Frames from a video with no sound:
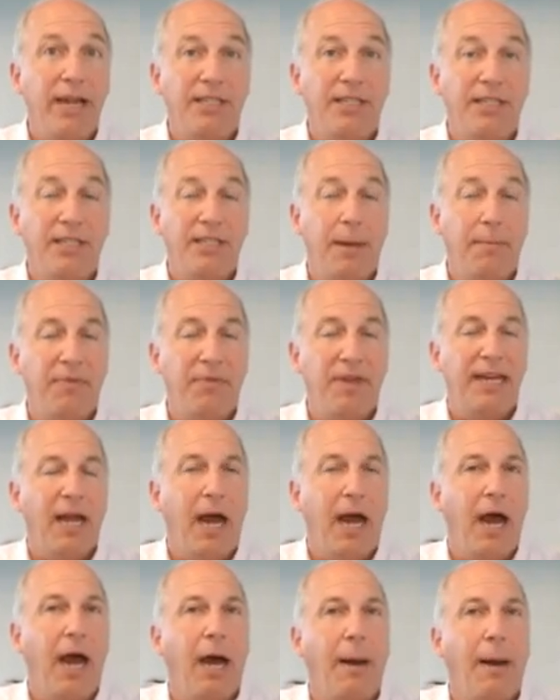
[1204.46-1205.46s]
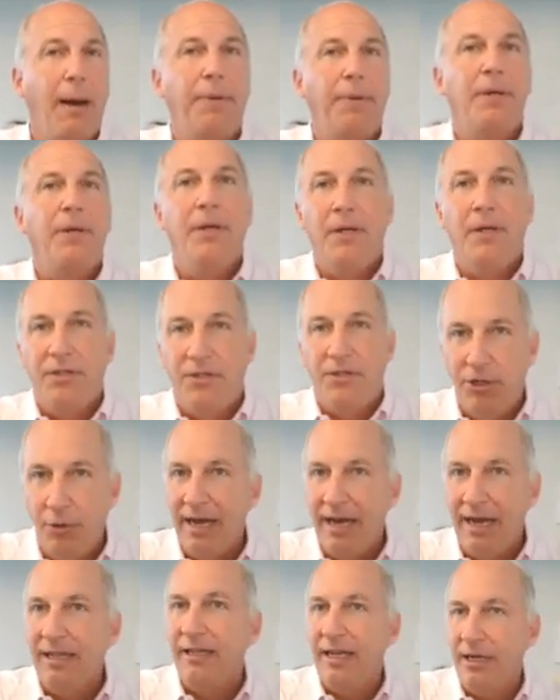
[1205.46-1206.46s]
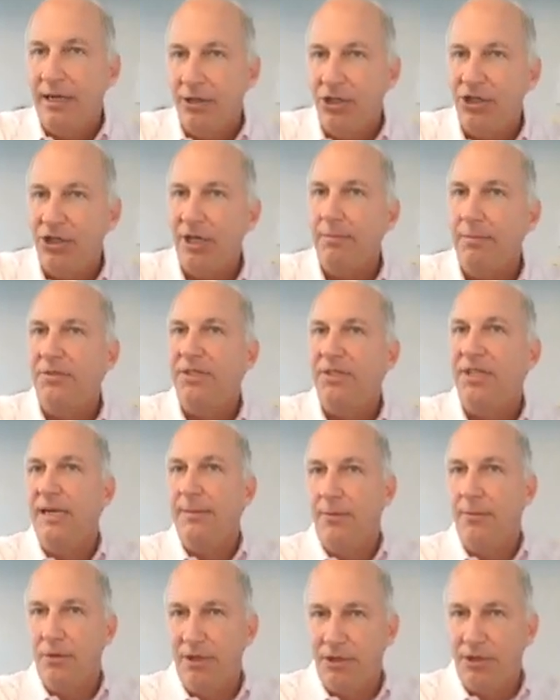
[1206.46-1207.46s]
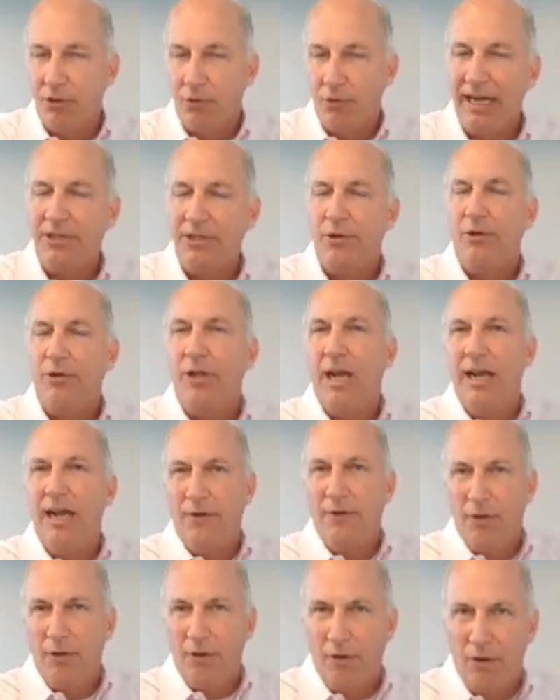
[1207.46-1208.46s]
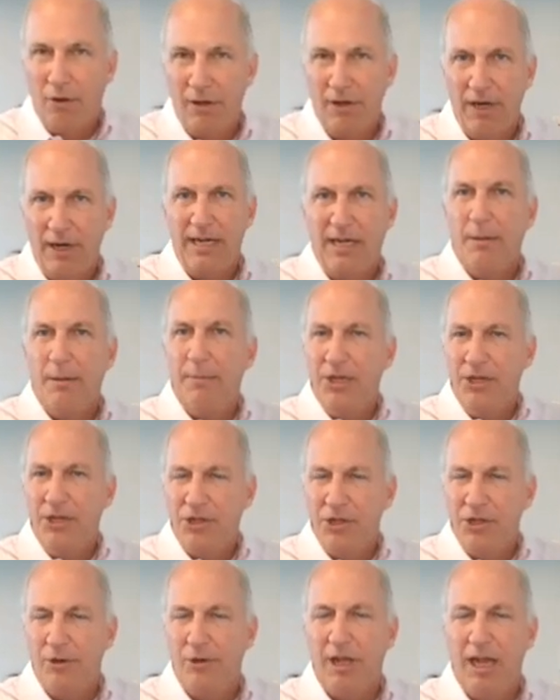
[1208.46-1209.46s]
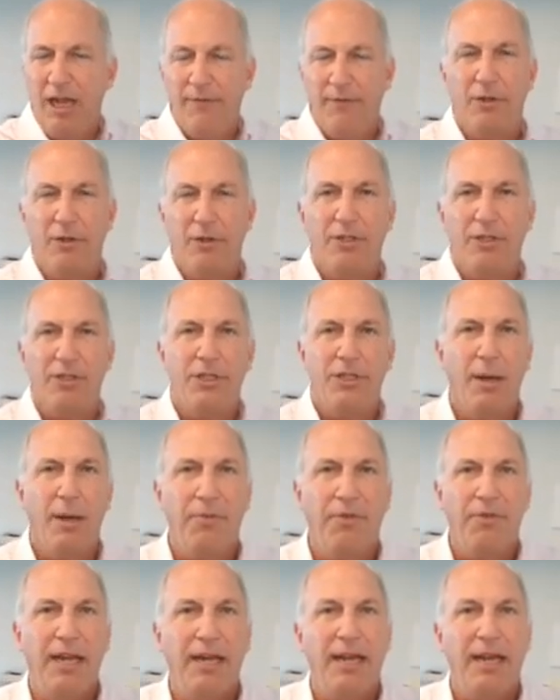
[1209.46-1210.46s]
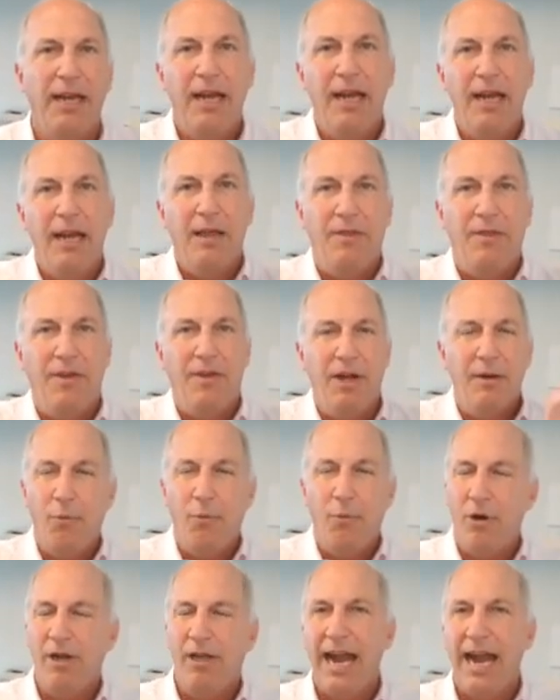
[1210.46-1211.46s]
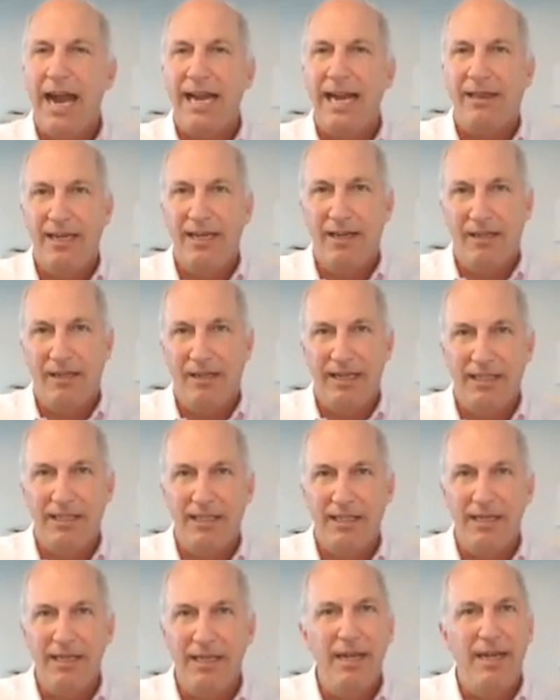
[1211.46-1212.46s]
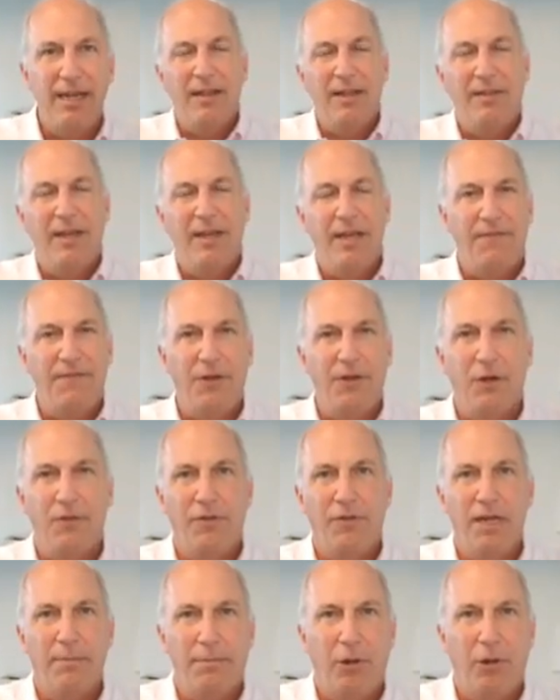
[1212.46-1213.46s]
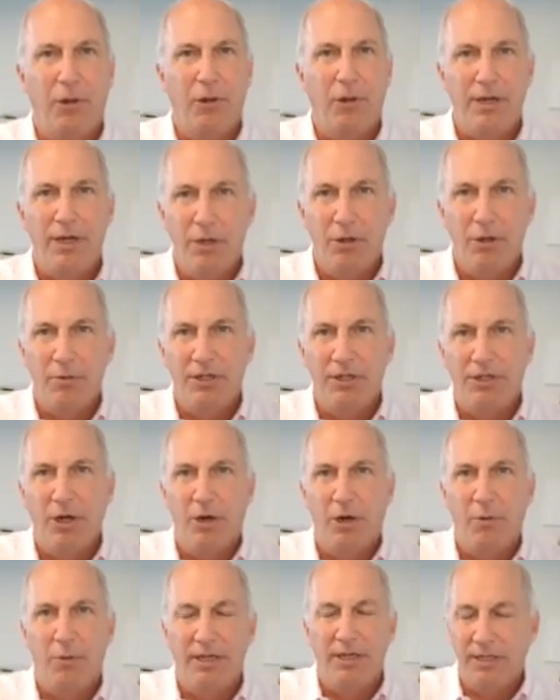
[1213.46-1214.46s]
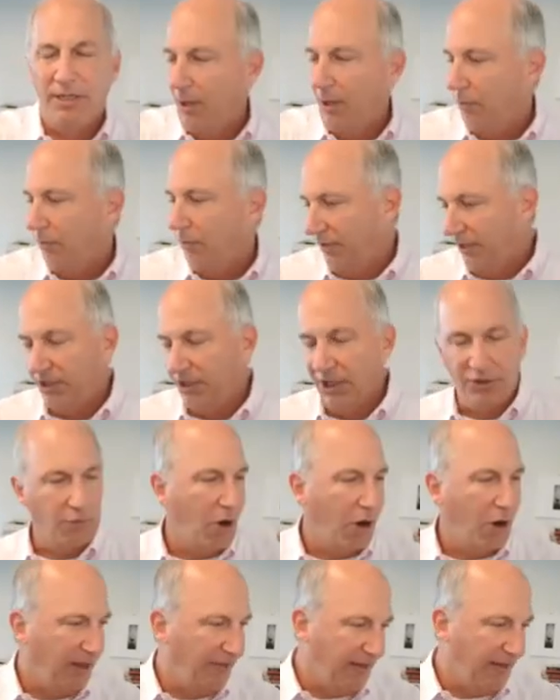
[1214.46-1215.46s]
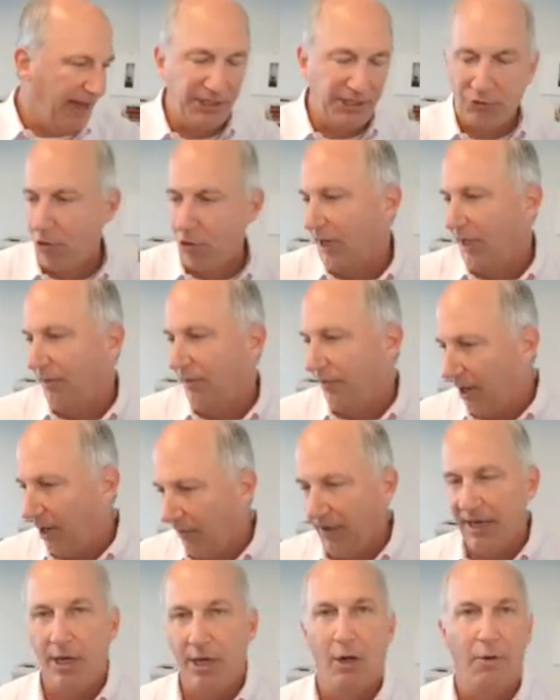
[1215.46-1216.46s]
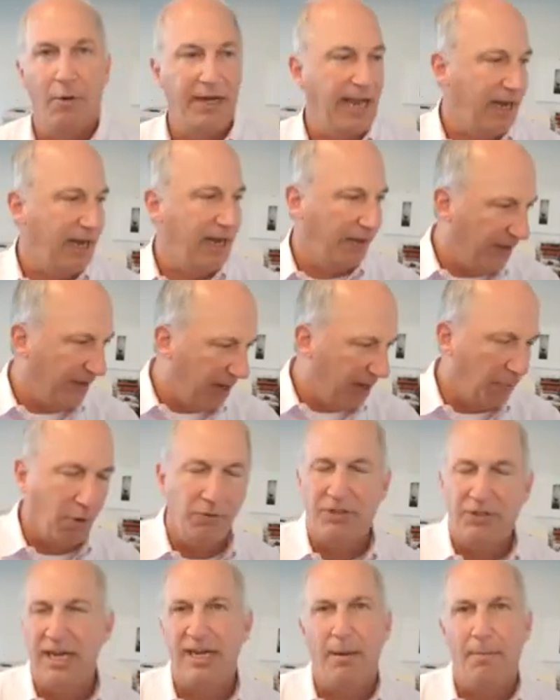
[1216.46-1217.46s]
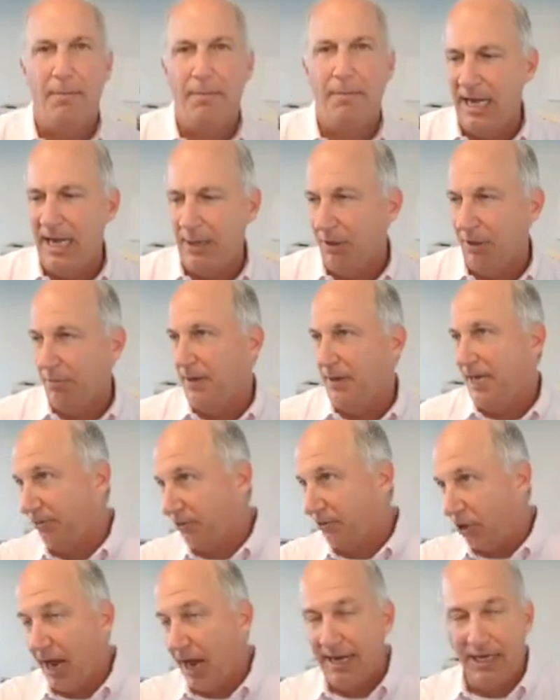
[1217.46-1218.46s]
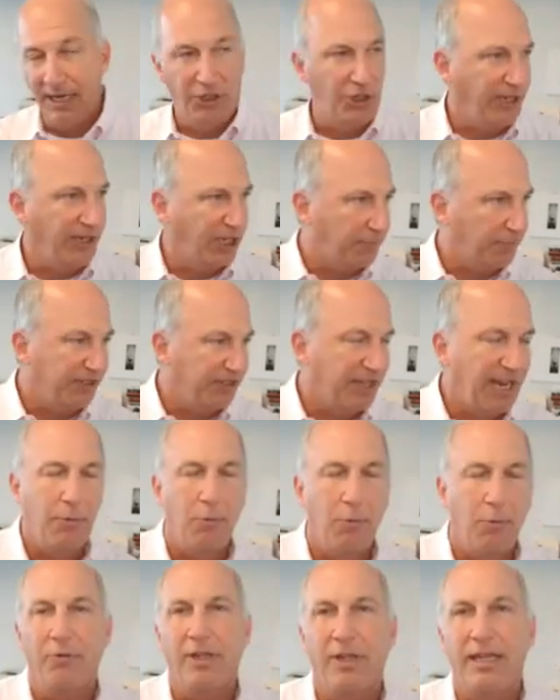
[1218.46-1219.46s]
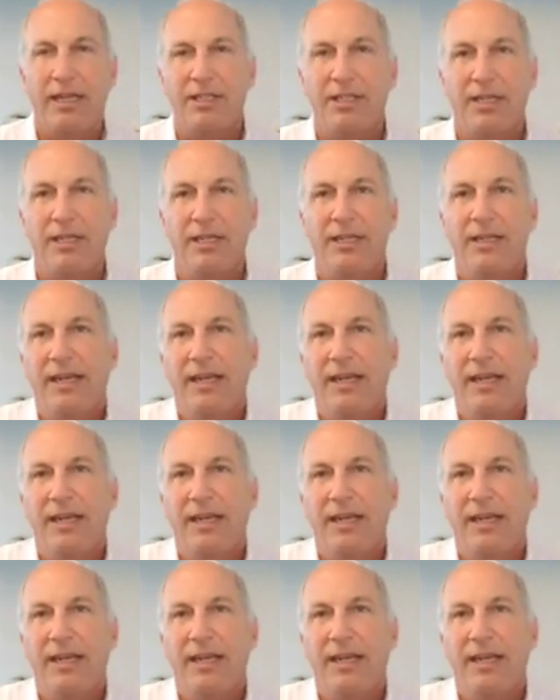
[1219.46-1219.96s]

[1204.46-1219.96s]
something up to a leadership team or a director level or a commissioner level or something, they're more likely to listen than if you're the employee who is always, well, this is wrong and that's wrong, and there they go again, and they won't take a meeting with me, and I'm trying to change this, but they won't listen.